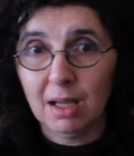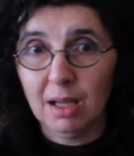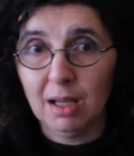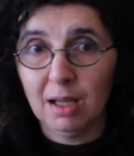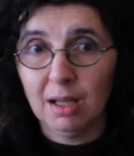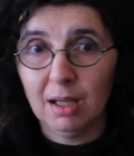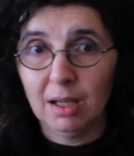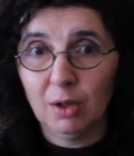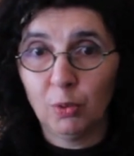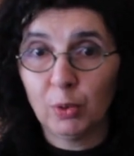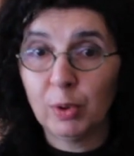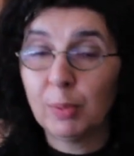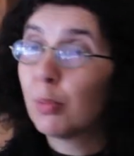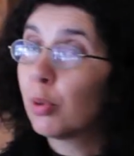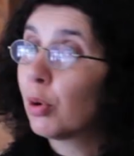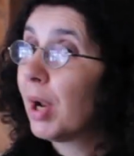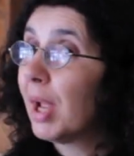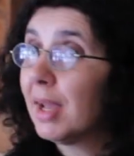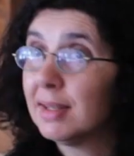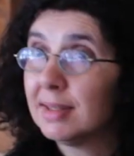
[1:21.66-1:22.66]
uh, we
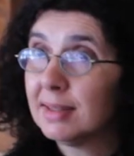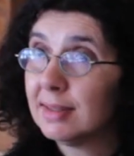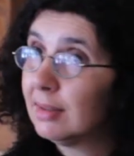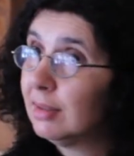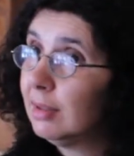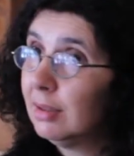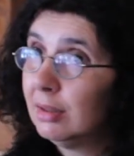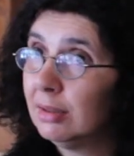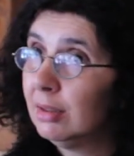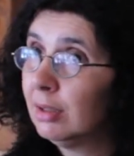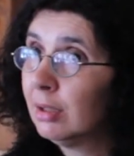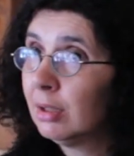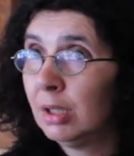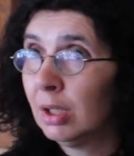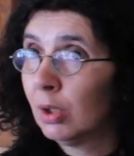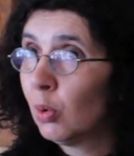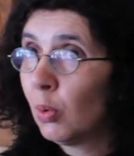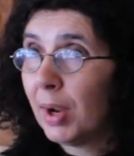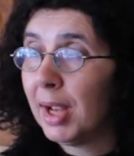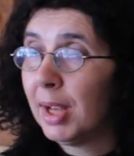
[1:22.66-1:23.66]
press the, the,
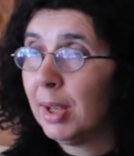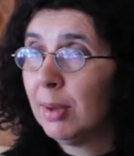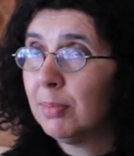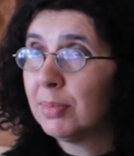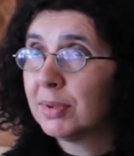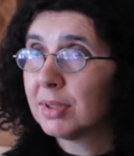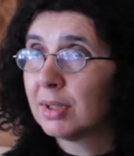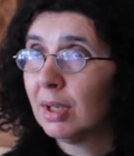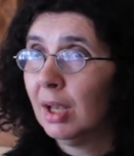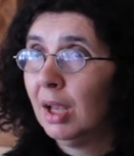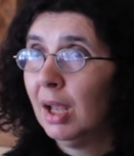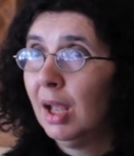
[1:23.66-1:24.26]
the, grapes